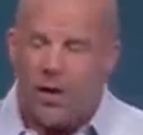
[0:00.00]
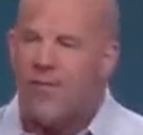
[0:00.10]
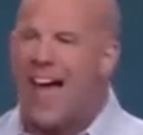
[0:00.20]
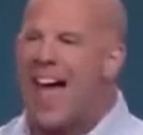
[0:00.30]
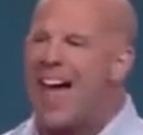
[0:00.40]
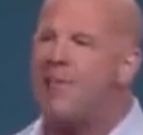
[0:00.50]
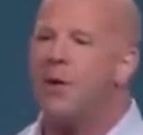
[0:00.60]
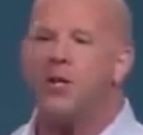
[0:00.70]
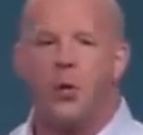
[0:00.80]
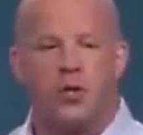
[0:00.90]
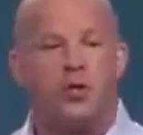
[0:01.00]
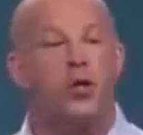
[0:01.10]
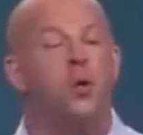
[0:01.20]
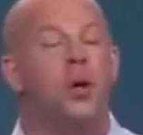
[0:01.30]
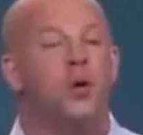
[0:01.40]
The average was
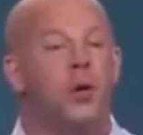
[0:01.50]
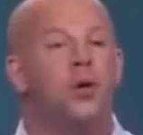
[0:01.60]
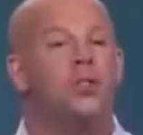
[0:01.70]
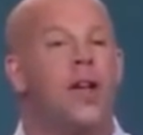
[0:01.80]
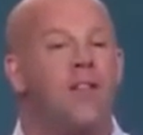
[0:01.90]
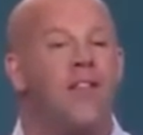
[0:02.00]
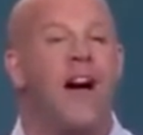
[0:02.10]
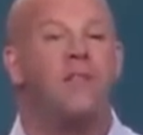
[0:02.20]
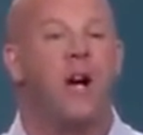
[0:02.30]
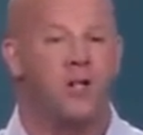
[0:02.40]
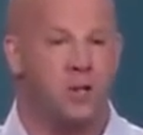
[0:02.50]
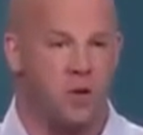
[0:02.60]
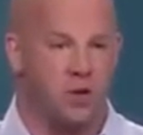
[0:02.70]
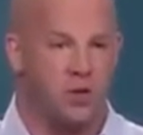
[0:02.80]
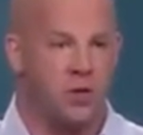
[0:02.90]
2 recruits and 5
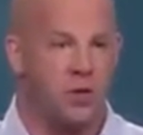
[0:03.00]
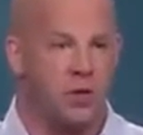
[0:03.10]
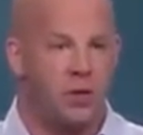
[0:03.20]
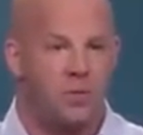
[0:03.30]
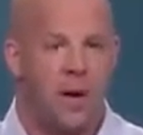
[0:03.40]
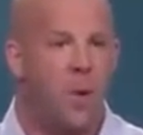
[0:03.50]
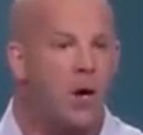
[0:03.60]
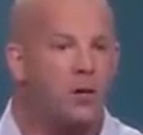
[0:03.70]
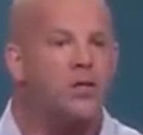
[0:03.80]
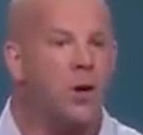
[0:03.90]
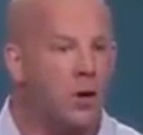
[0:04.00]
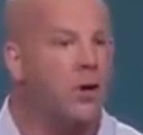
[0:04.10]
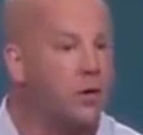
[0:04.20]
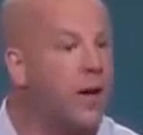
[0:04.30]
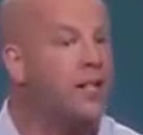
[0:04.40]
customers. Man, what a return on
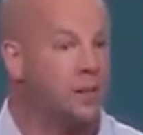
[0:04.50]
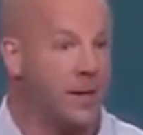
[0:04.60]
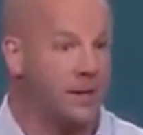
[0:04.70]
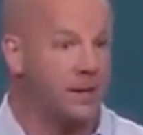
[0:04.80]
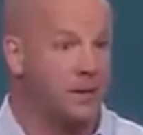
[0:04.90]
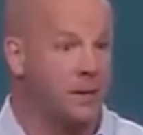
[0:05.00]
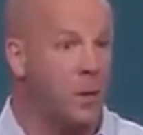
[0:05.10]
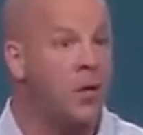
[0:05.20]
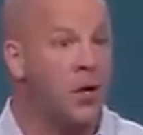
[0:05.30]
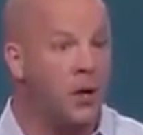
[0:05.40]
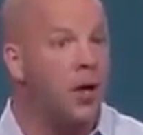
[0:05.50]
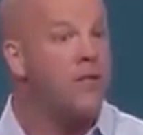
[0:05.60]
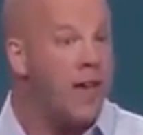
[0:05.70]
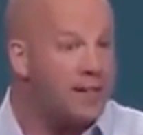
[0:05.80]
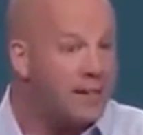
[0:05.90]
an investment when you're
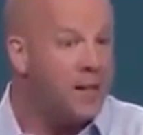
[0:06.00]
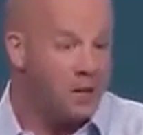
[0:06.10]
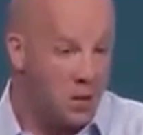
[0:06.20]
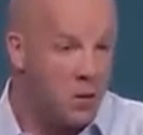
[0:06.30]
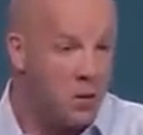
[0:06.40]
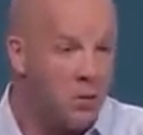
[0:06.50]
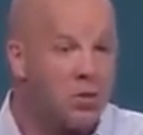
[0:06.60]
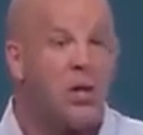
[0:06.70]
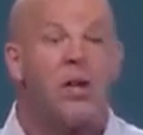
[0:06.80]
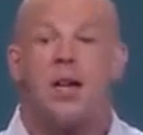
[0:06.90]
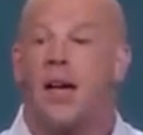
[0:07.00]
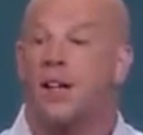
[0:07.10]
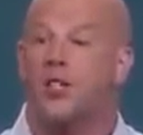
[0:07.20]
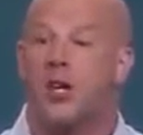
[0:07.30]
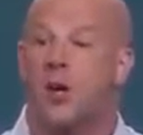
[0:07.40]
investing in tools and
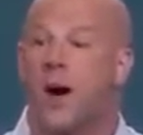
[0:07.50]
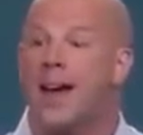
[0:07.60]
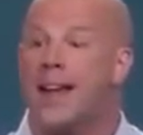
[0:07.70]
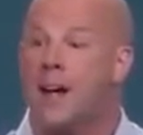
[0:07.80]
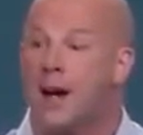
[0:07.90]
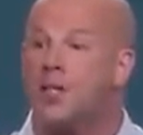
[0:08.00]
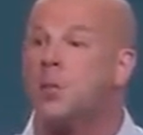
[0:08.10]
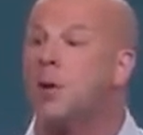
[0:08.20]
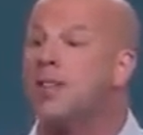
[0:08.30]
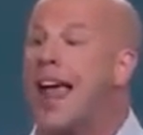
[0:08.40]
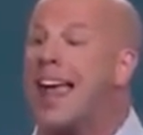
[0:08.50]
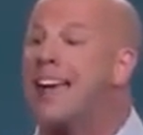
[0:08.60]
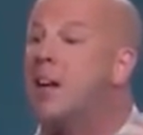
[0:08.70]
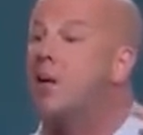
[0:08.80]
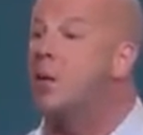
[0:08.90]
is generating customers
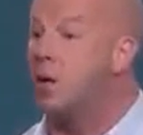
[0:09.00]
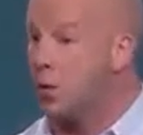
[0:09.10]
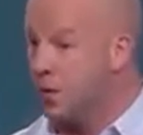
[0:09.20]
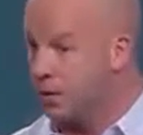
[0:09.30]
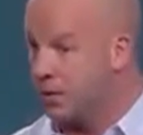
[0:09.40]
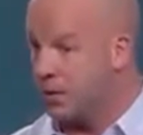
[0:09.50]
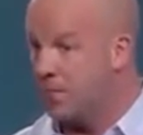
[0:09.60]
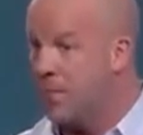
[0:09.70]
and recruits.